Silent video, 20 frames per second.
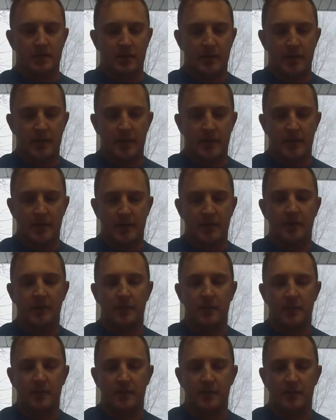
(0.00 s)
You
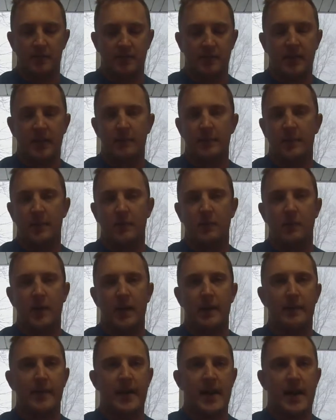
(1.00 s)
can skip it
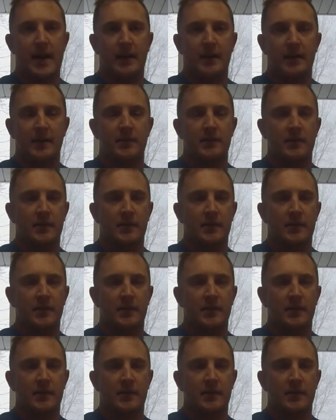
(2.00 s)
way back